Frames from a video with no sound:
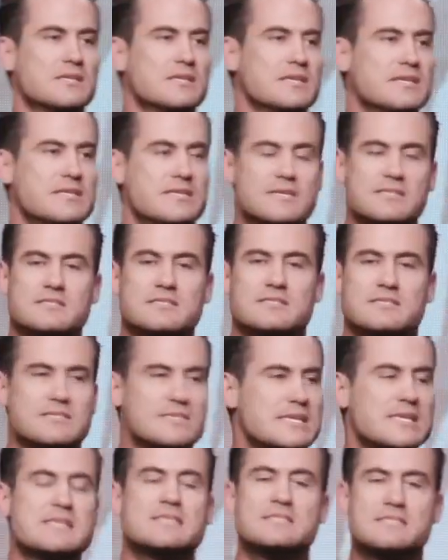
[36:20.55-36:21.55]
He doesn't,
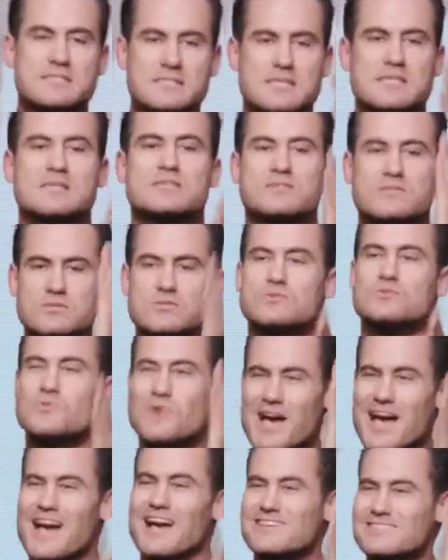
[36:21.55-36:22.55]
He sees you
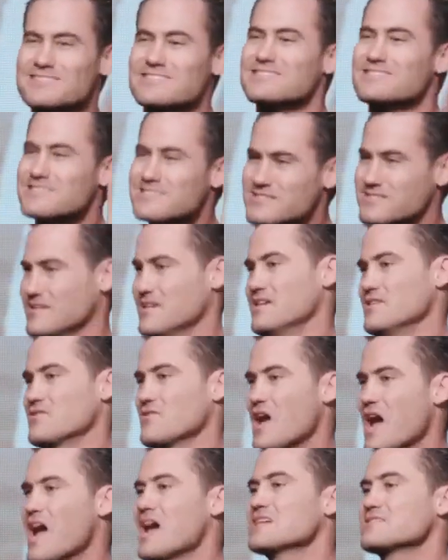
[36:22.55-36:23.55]
as His son or
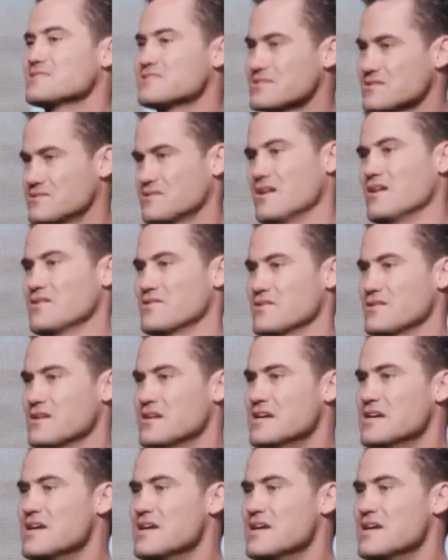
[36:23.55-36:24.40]
as His daughter,